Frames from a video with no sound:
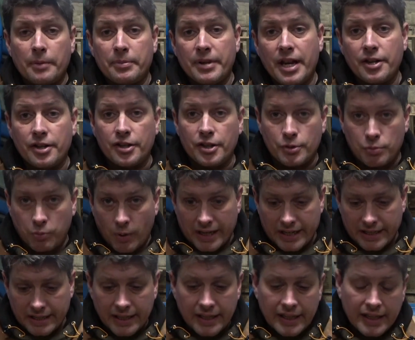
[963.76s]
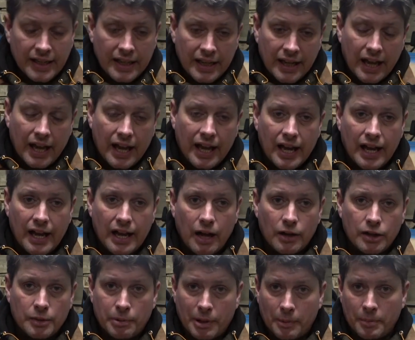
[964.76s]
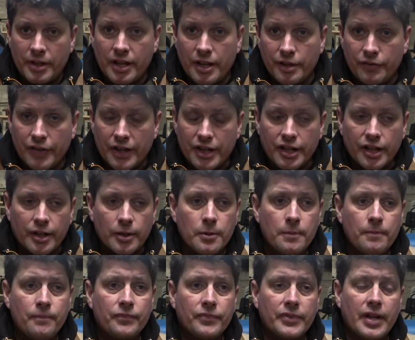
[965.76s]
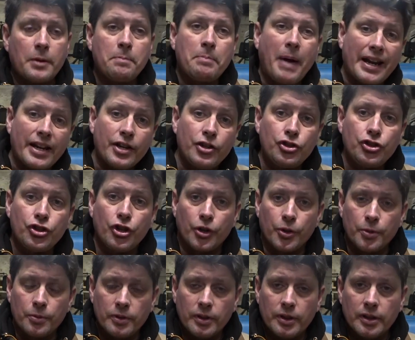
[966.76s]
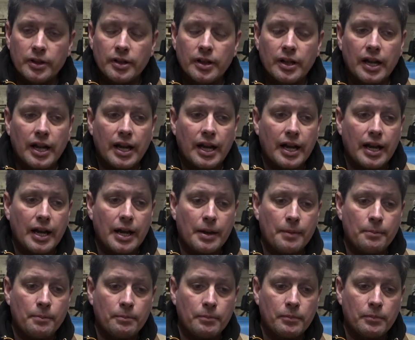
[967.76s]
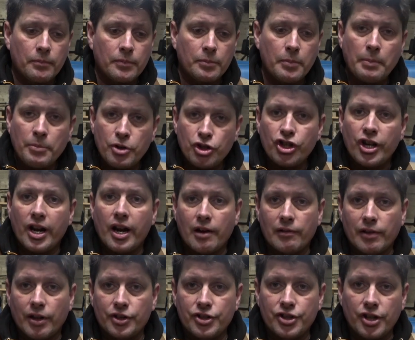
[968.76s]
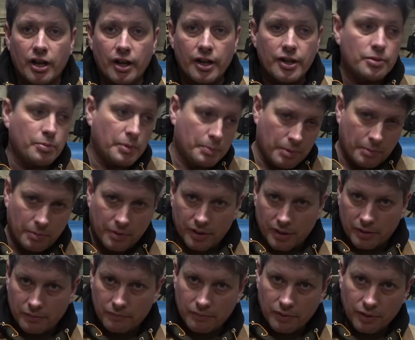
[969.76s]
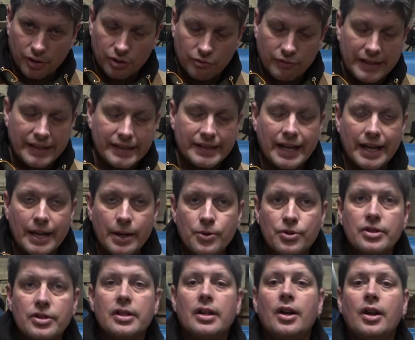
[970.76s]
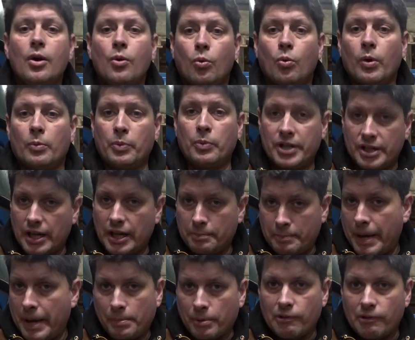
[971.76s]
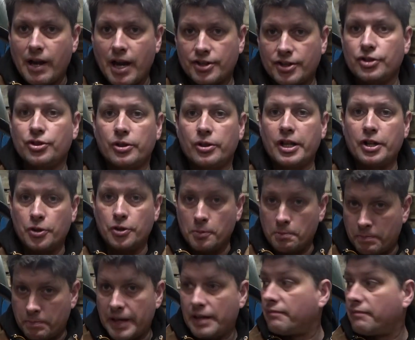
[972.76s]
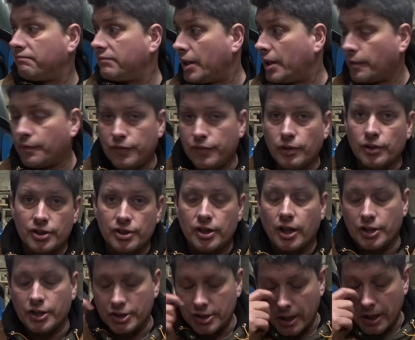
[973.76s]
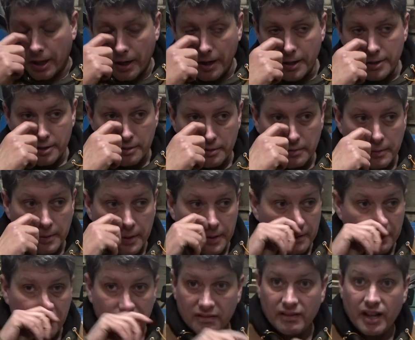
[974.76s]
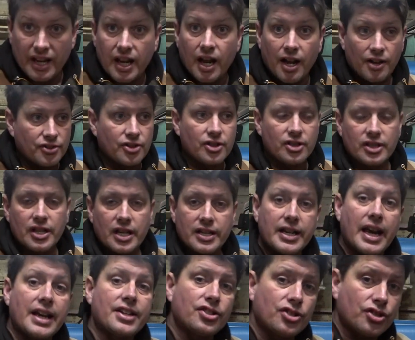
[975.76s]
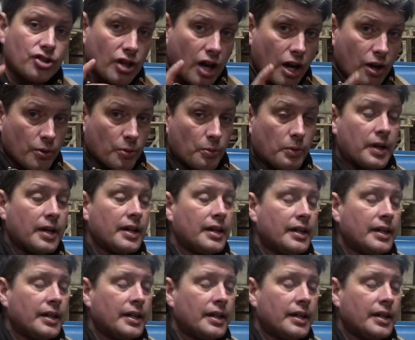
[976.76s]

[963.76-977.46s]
up the end of this week, I'm going to prep another video. Now, back in June, remember GRI tyres? We put them on the little 3000. Well, people are asking, do they do big, you know, full-size tyres? And they answered and said yes. So,